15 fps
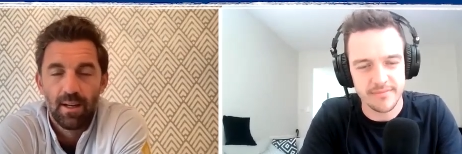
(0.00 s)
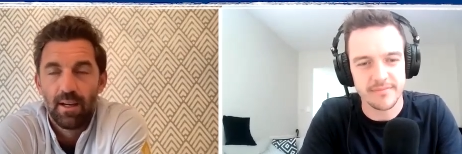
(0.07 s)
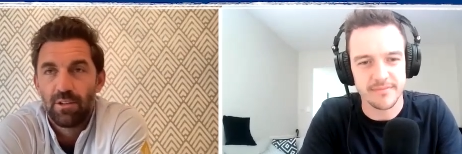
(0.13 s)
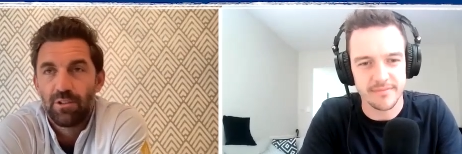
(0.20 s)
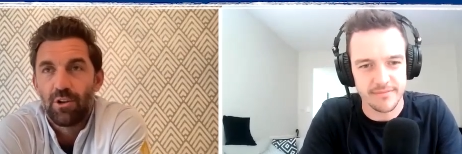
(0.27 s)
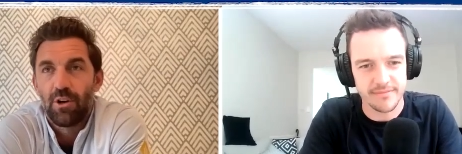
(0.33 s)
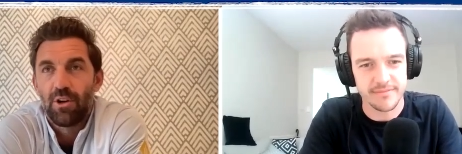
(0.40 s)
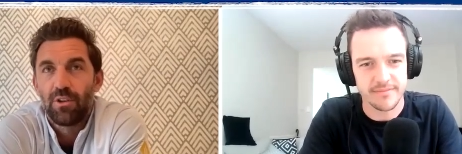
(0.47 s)
Speaker 1: Mm-hmm.
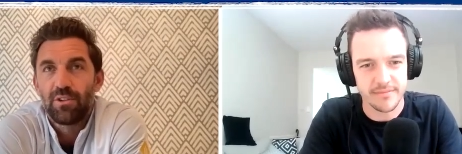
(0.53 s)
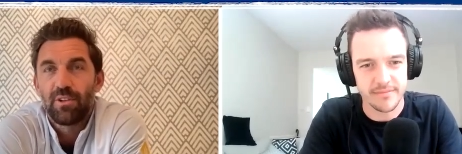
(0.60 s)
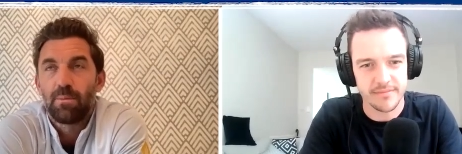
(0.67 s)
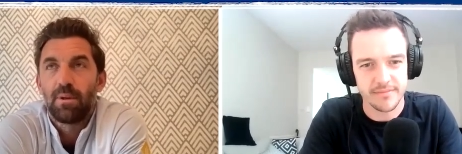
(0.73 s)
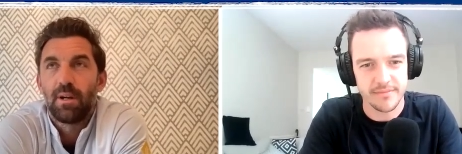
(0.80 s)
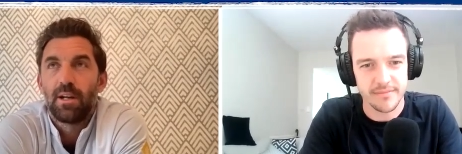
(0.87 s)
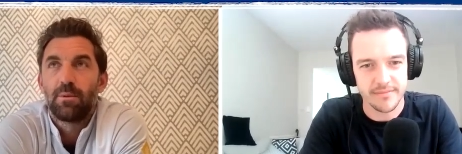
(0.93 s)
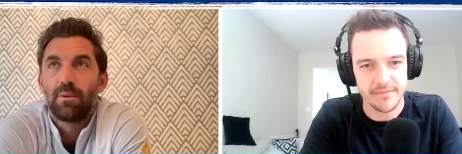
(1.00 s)
Stoinis, I
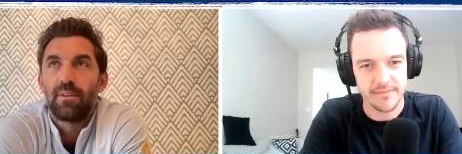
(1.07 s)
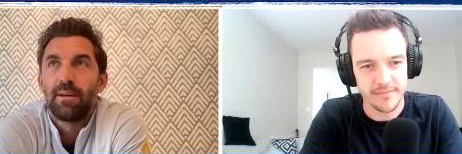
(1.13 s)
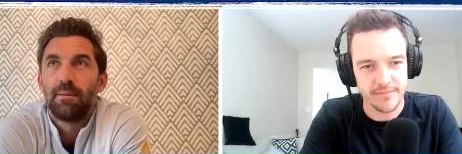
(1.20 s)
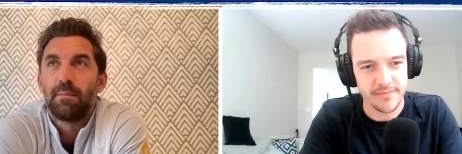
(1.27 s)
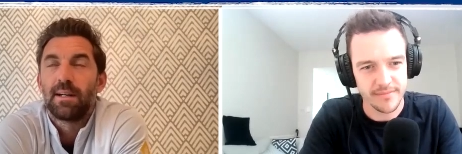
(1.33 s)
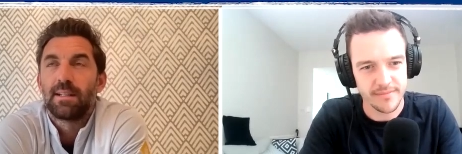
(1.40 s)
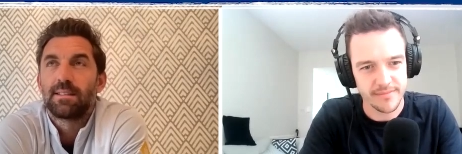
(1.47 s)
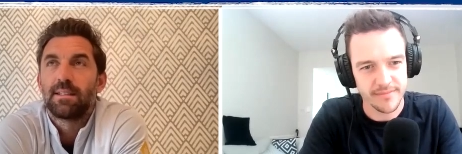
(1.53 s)
played with him
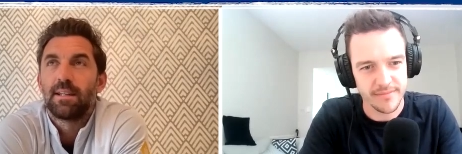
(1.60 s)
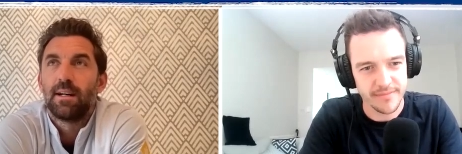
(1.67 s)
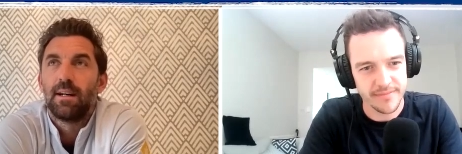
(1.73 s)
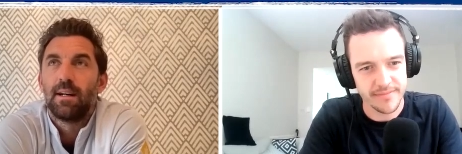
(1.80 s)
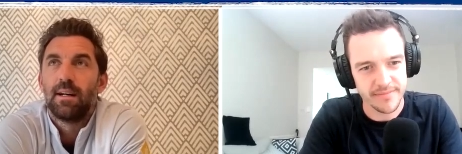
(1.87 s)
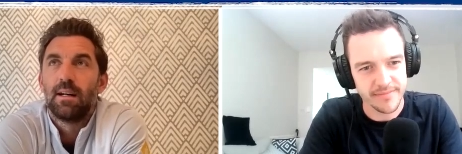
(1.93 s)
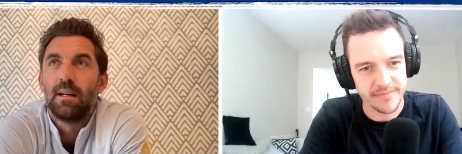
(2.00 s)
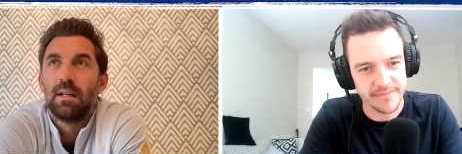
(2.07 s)
at
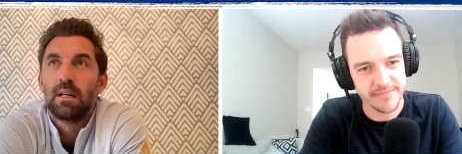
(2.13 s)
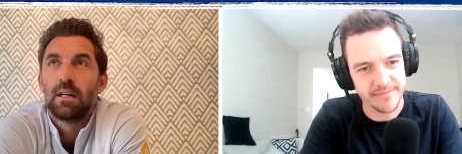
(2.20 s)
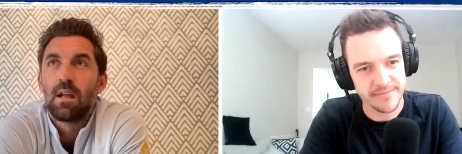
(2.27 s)
uh,